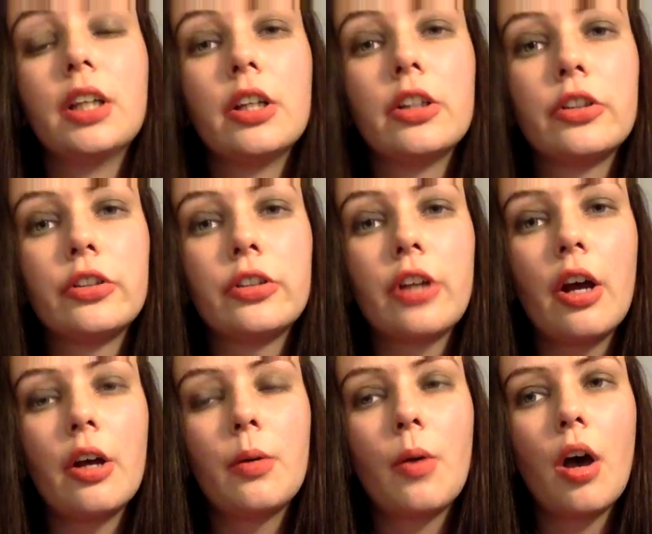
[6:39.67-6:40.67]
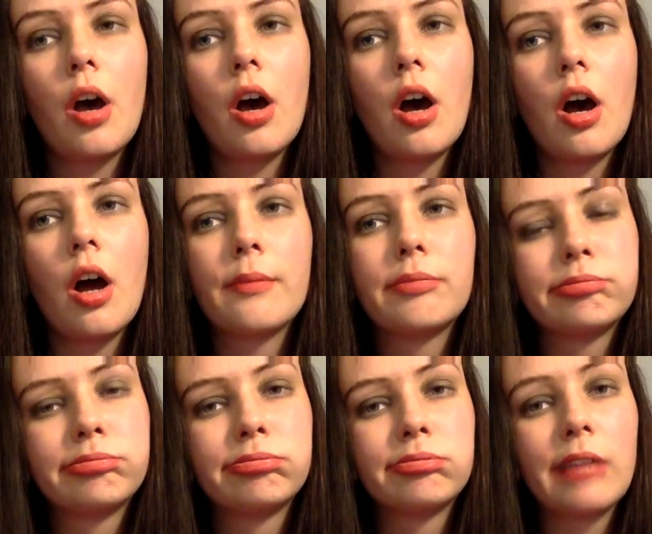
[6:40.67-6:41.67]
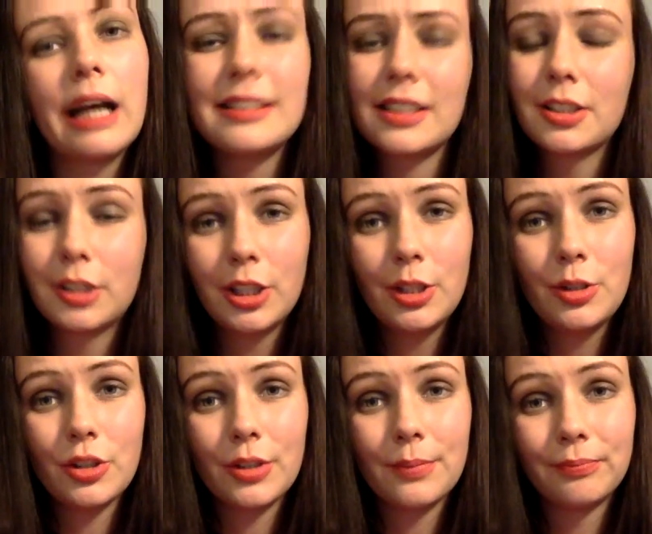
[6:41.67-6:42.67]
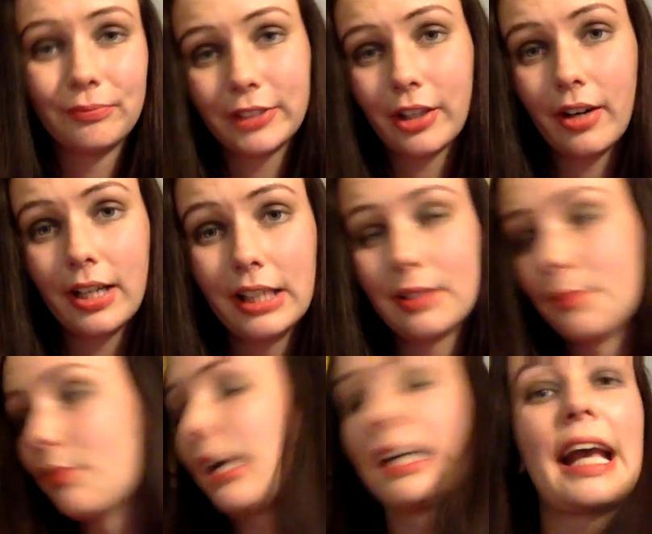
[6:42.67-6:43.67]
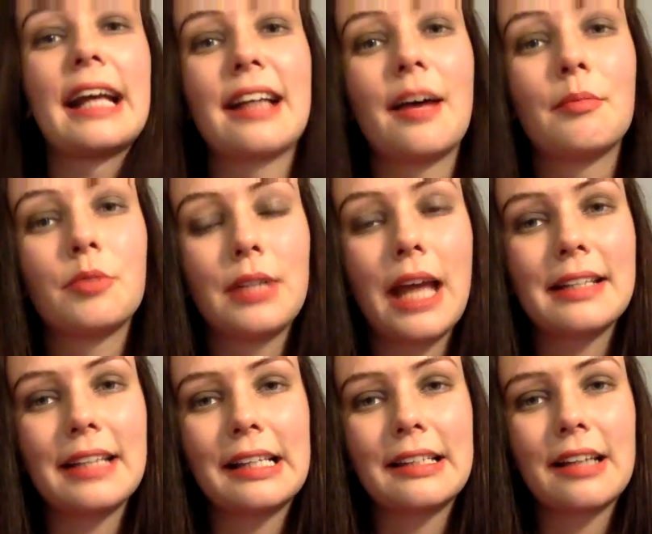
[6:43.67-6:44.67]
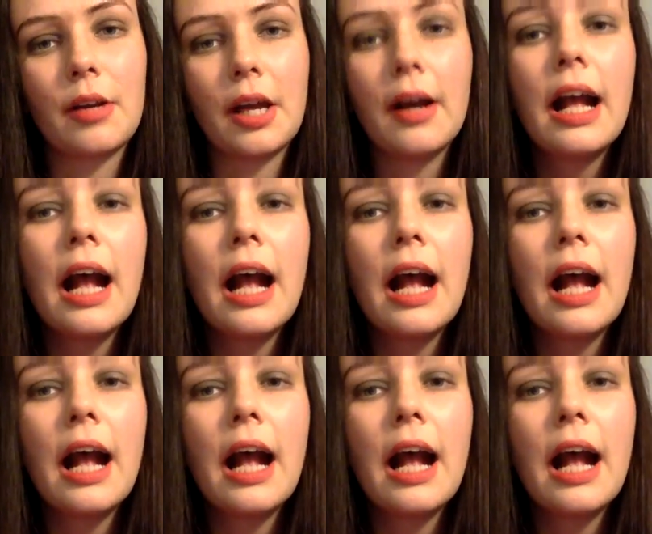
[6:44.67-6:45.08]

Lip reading: So, as a conclusion, guys, I'm doing essay style.